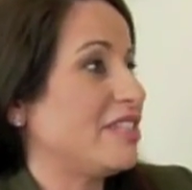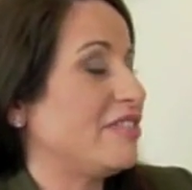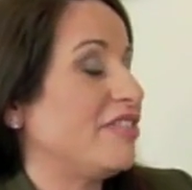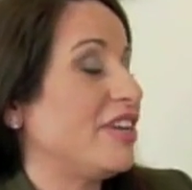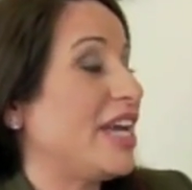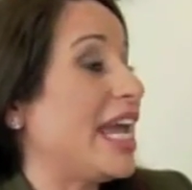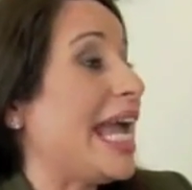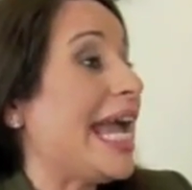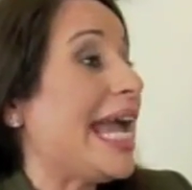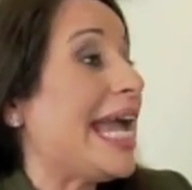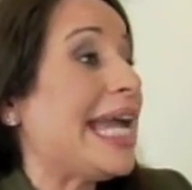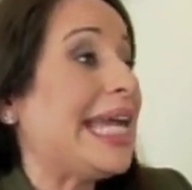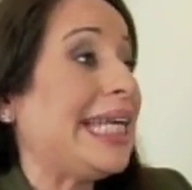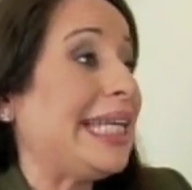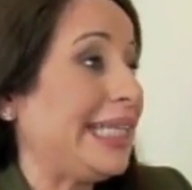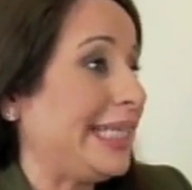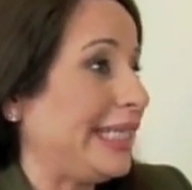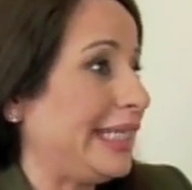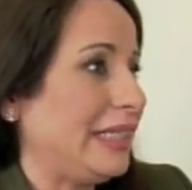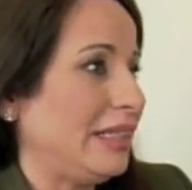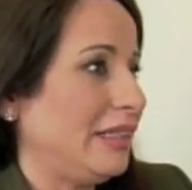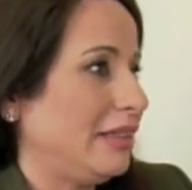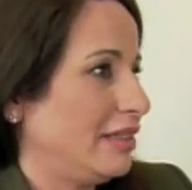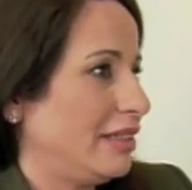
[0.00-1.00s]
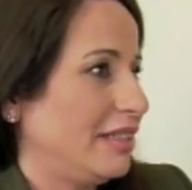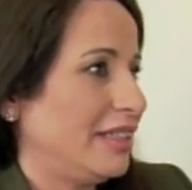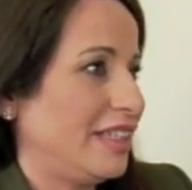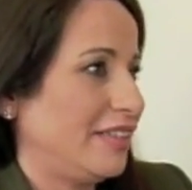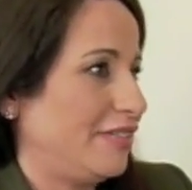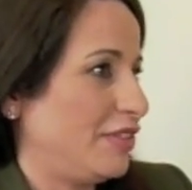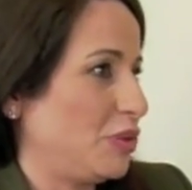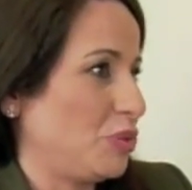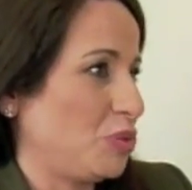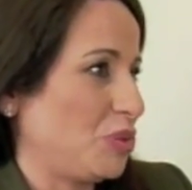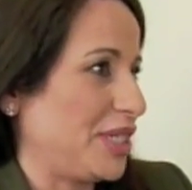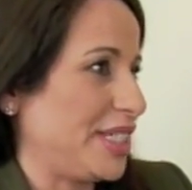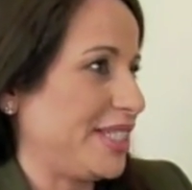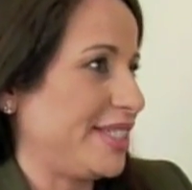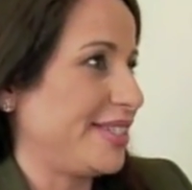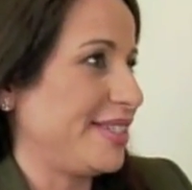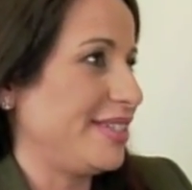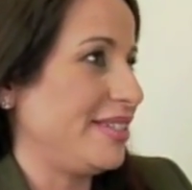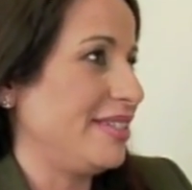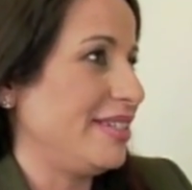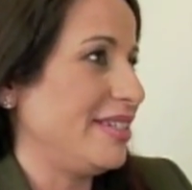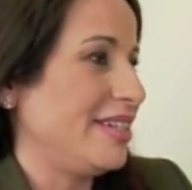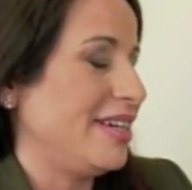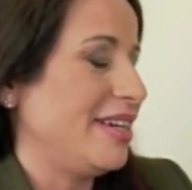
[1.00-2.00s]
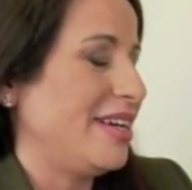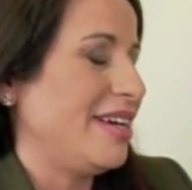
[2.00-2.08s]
of any given reason.